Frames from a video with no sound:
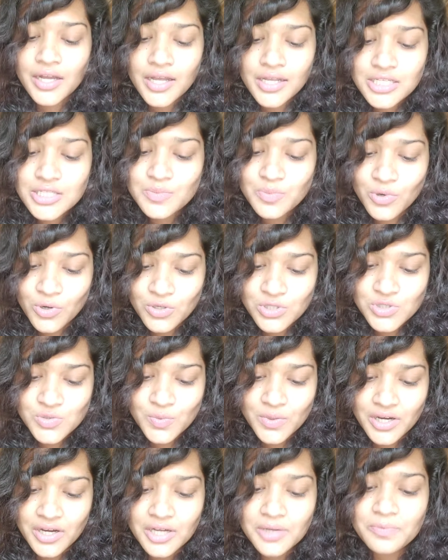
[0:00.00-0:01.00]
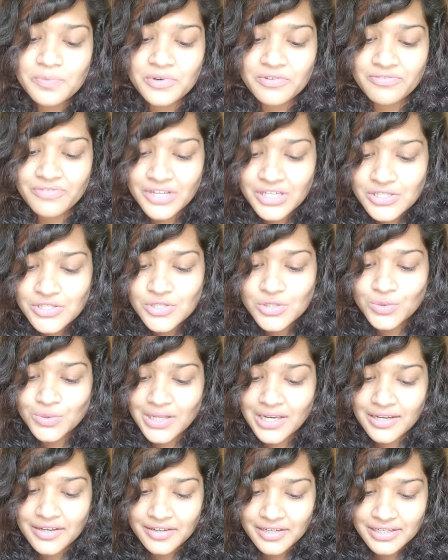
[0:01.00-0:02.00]
His prose work, preface to the
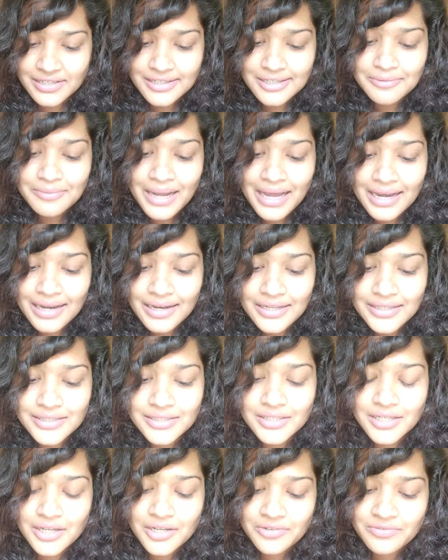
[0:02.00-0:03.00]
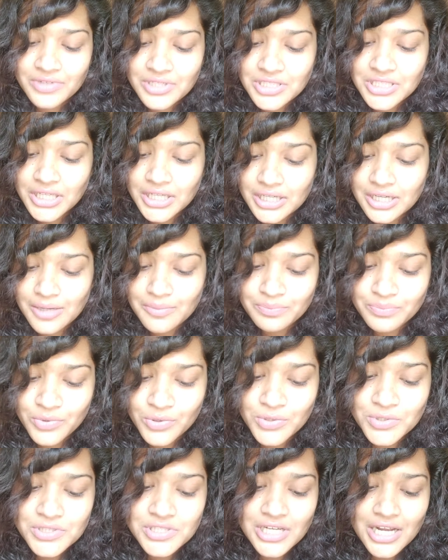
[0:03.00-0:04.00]
lyrical ballad, which he
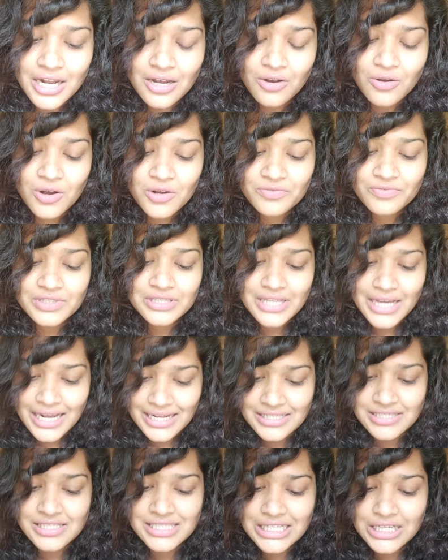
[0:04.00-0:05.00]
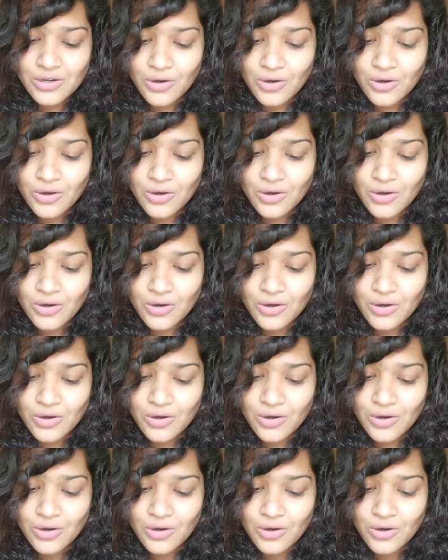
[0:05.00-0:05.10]
composed along with S.T.